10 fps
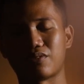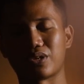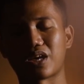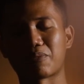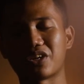
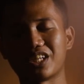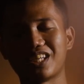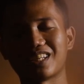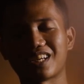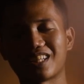when I'm
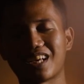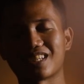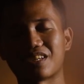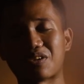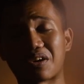reading the
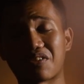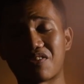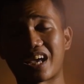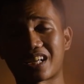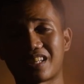things that you are
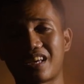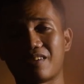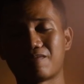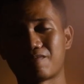reflecting,